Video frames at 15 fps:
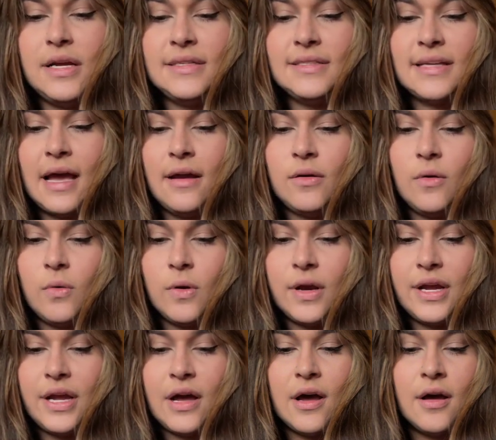
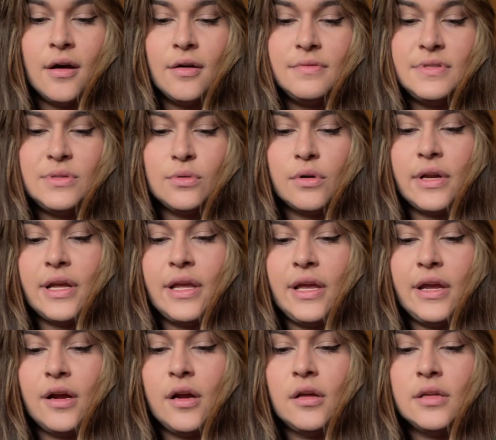category of sorting
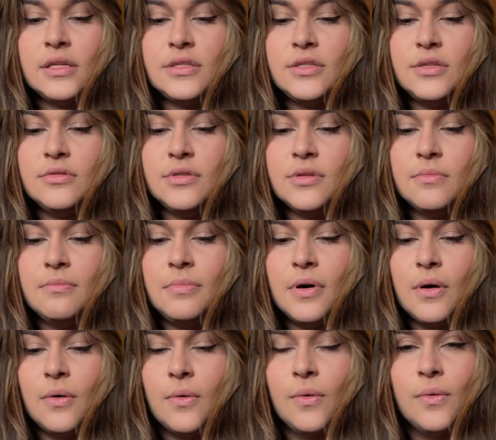here, let's do some
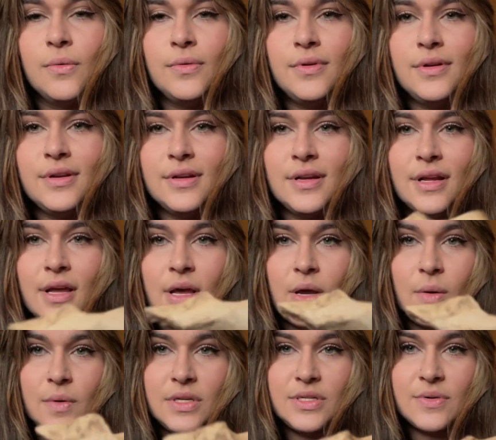bone.
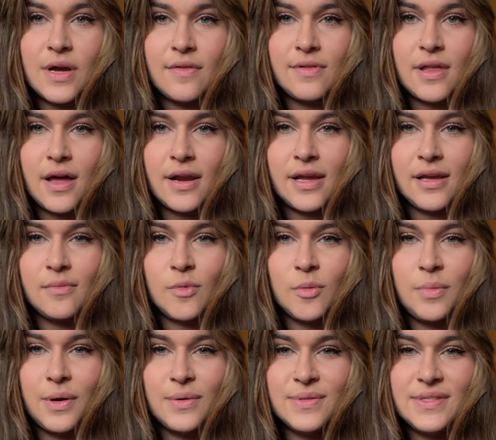We do have a lot of animal
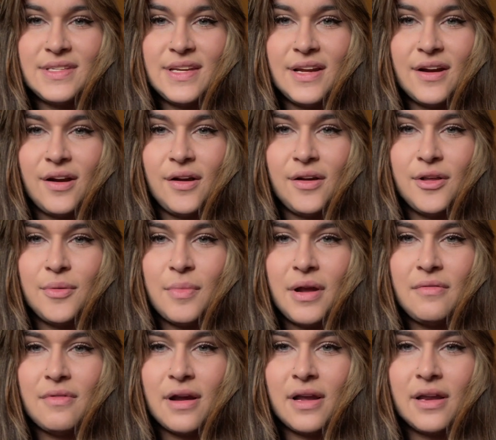bones here. You
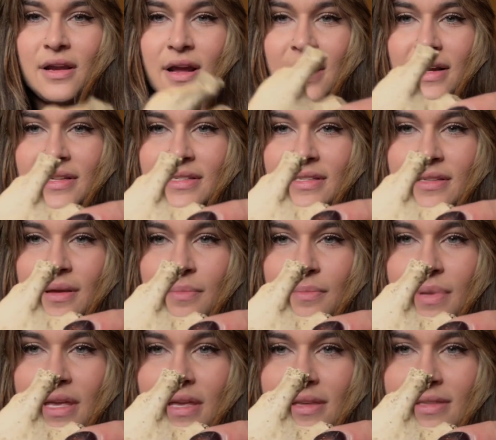might recognize some
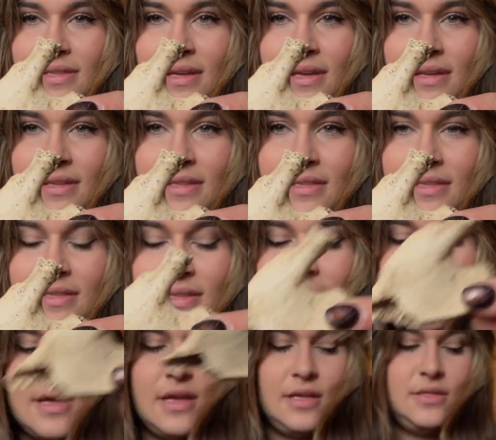pieces.
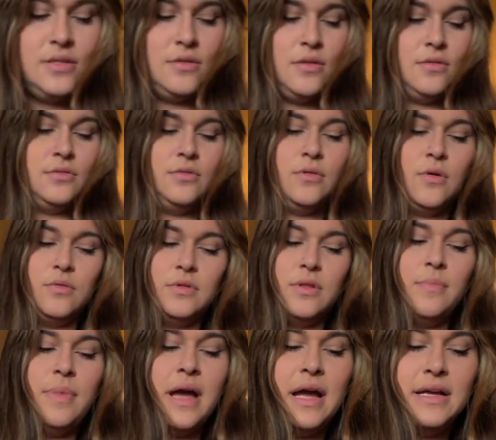So those will go in
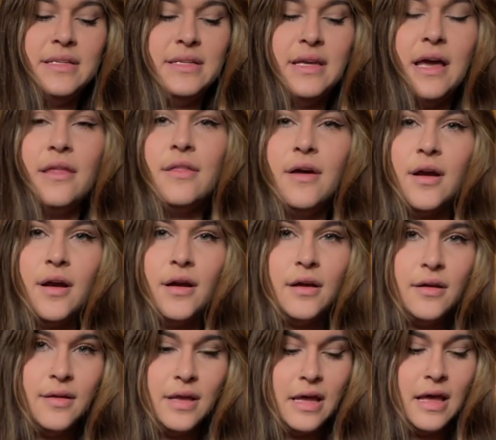the bag
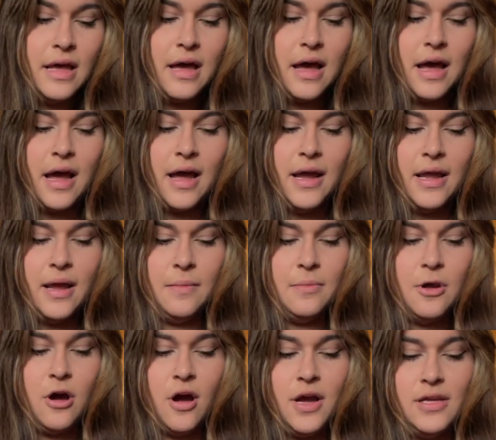together. I am
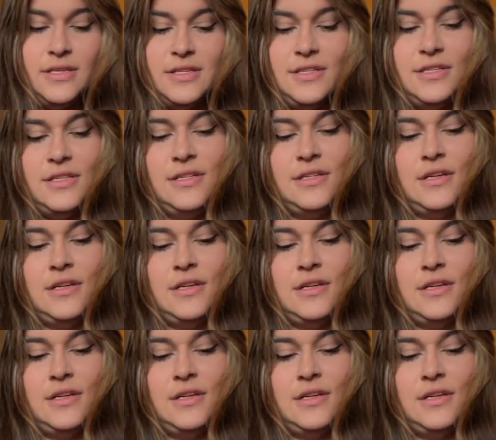not